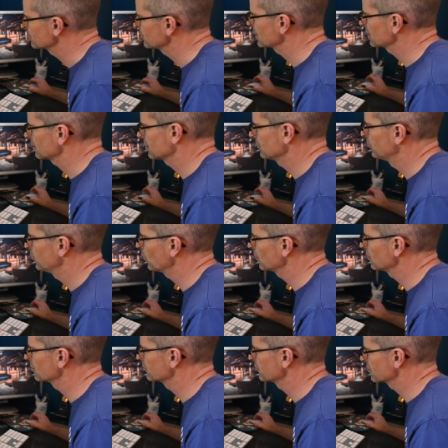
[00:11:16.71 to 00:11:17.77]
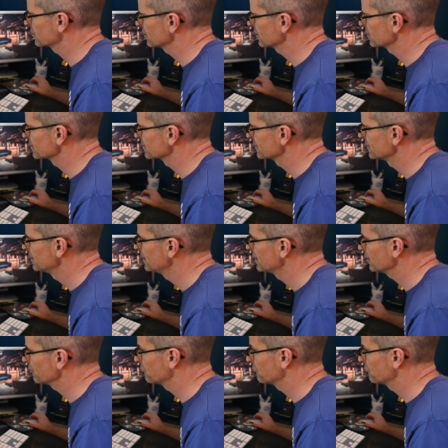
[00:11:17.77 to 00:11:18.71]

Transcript: to make like a bollard for the chains. Now